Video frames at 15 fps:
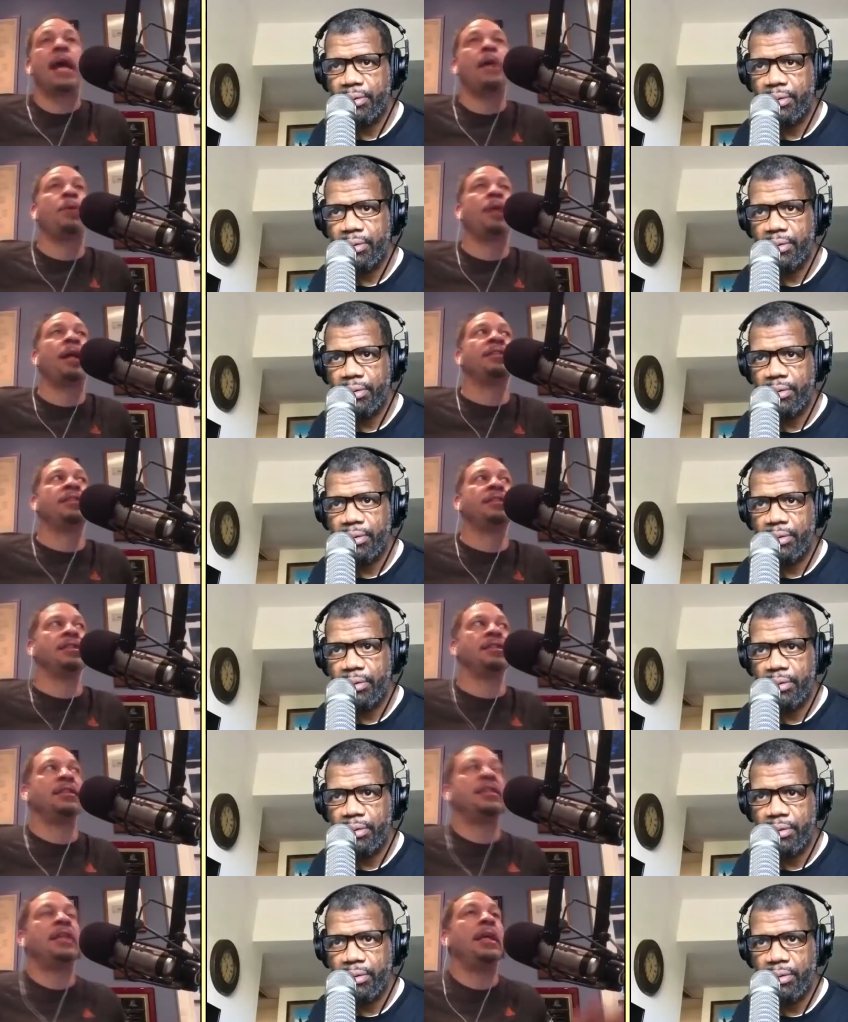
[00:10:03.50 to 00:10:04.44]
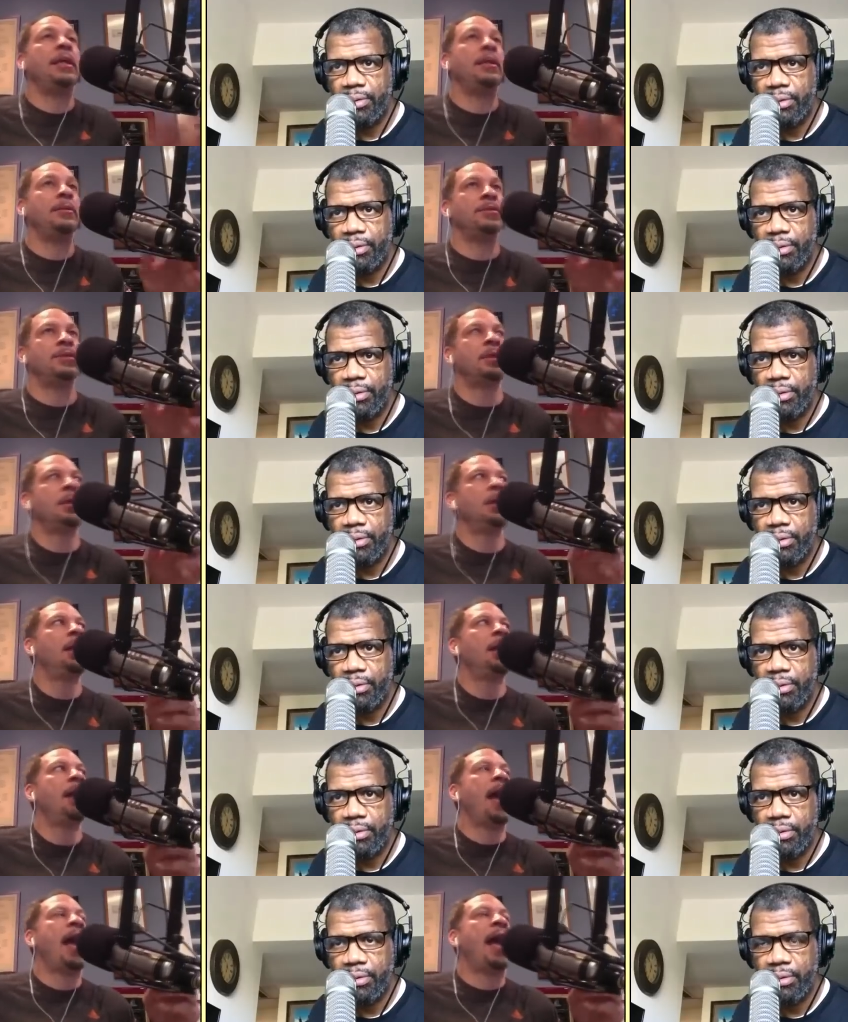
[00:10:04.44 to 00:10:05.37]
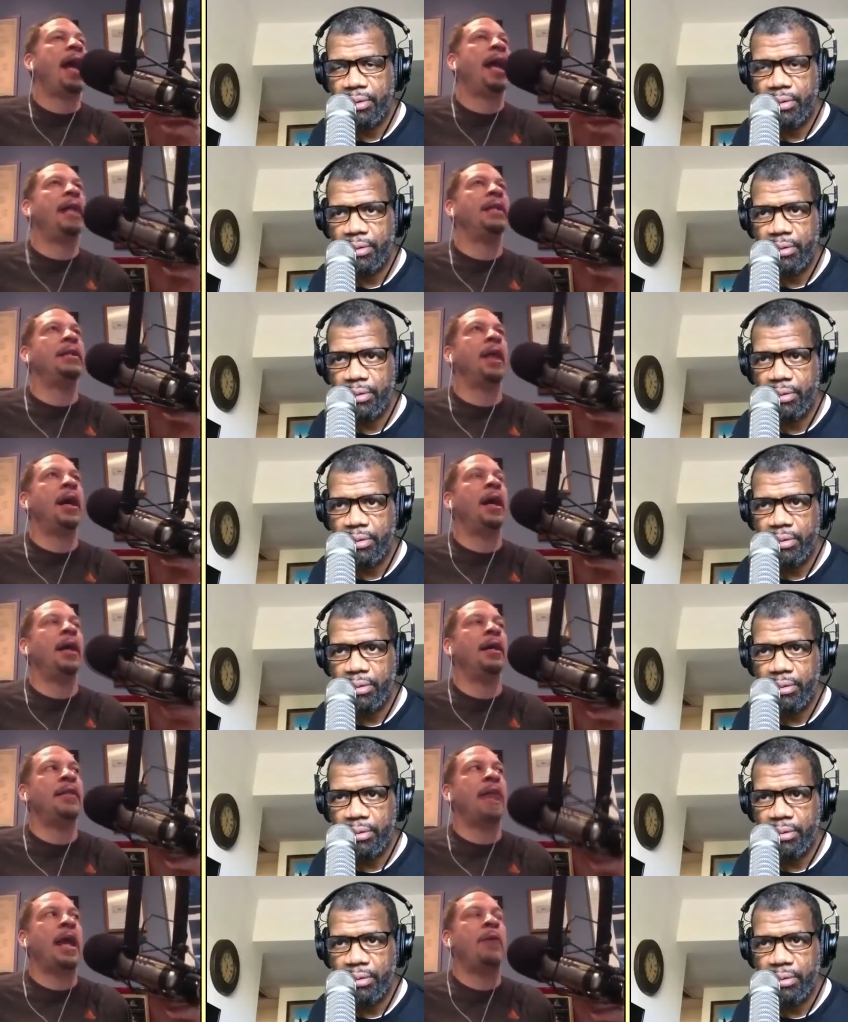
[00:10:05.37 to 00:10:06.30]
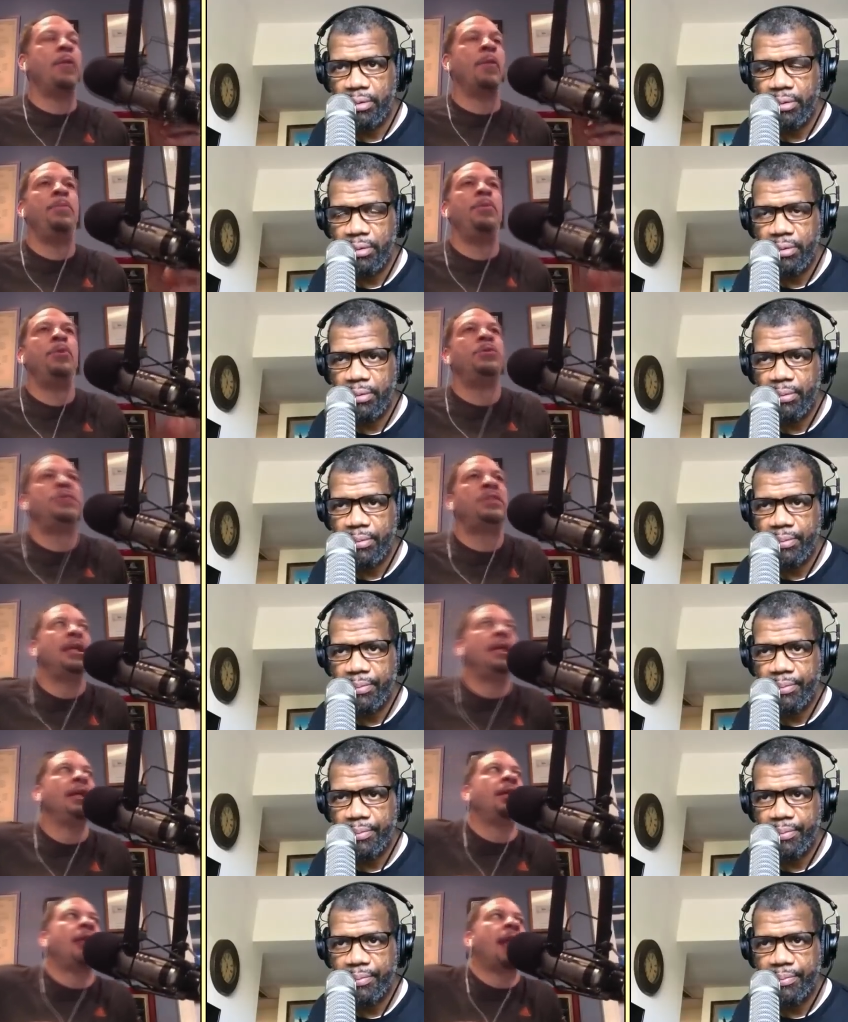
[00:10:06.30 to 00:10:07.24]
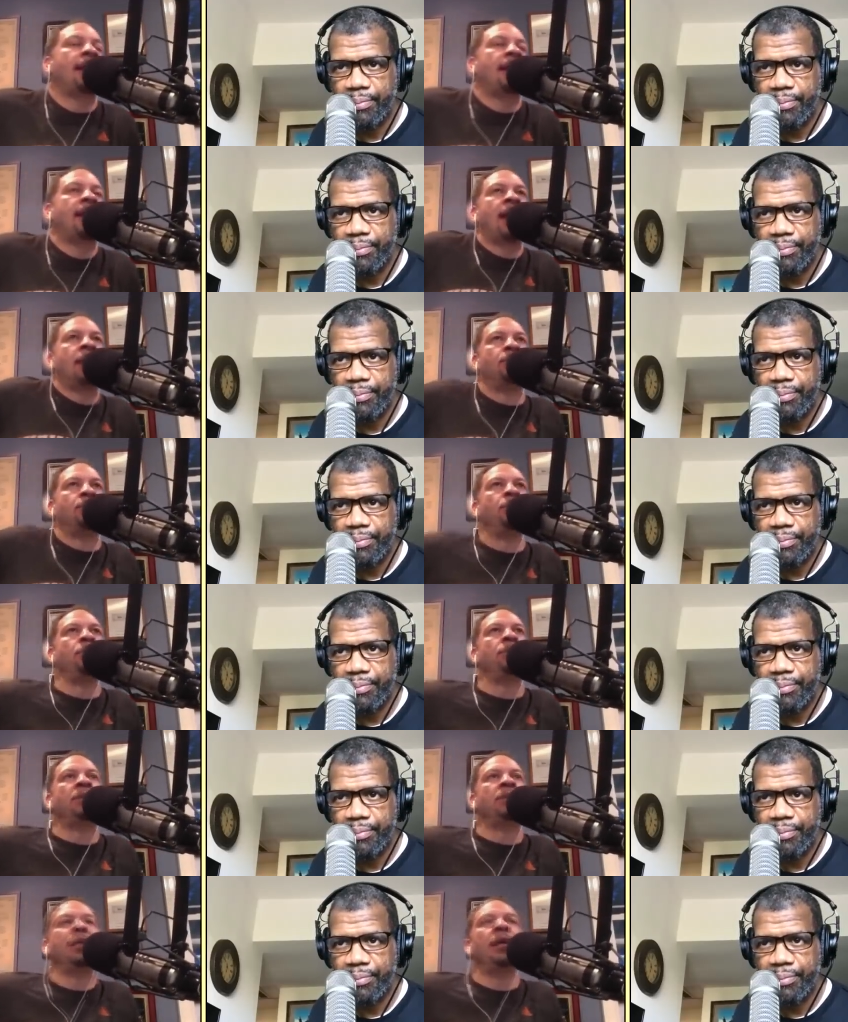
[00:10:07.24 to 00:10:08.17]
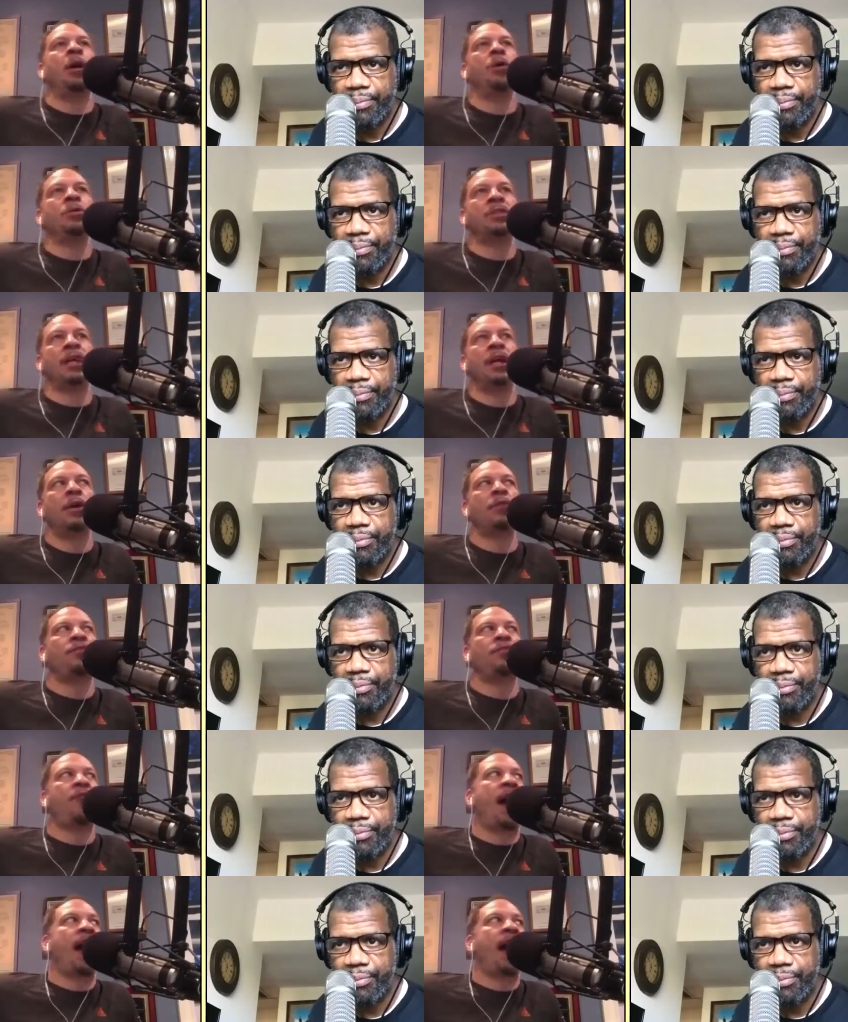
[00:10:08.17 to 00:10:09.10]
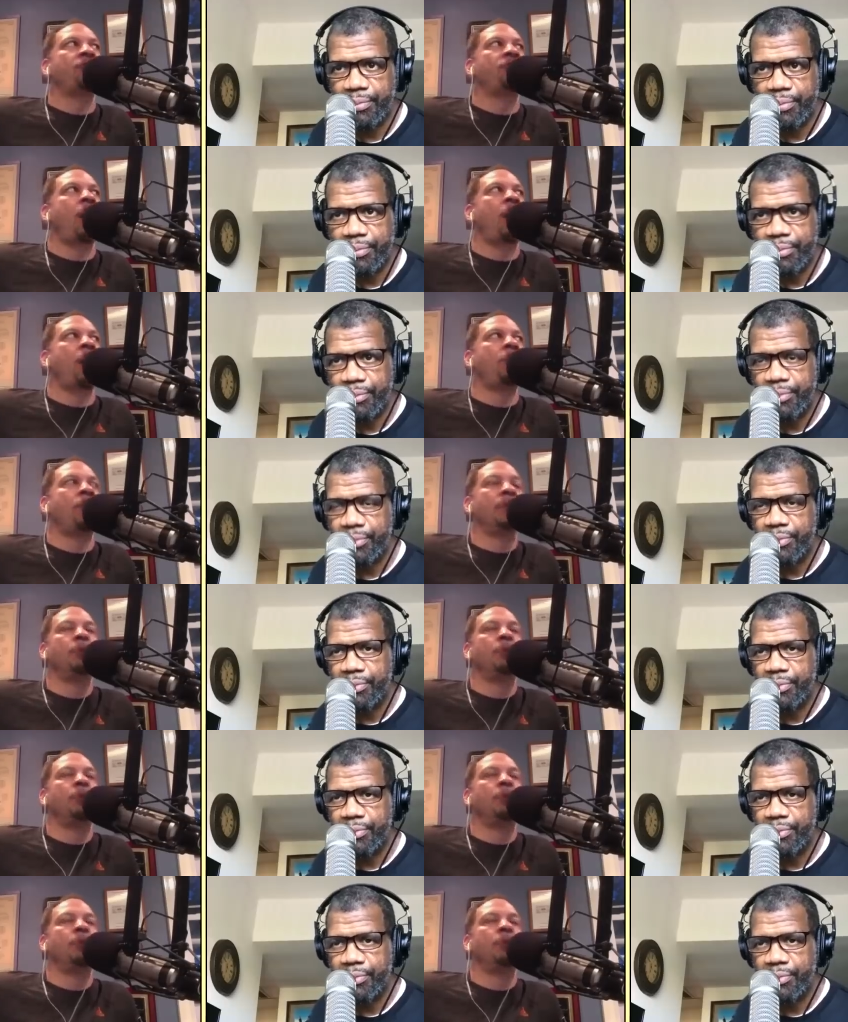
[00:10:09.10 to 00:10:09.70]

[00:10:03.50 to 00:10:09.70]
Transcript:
Speaker 1: places as the teams, and uh, they were boutique. A lot of times, boutique hotels, five-star, really,